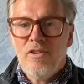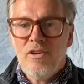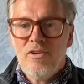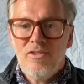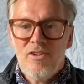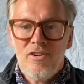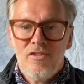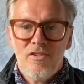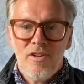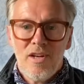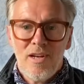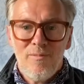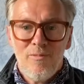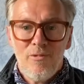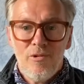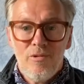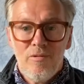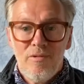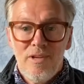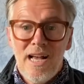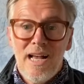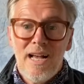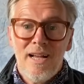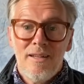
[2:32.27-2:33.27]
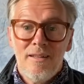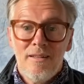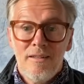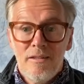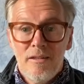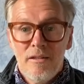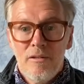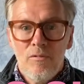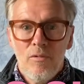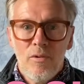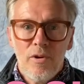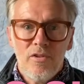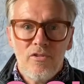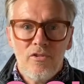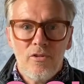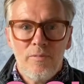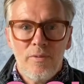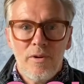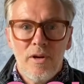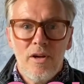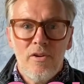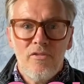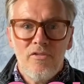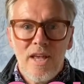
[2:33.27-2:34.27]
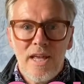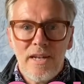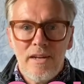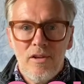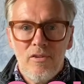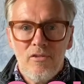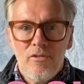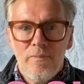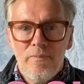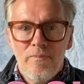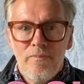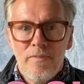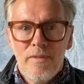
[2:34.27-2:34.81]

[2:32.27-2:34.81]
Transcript: exist anymore. Ha! What a surprise that is.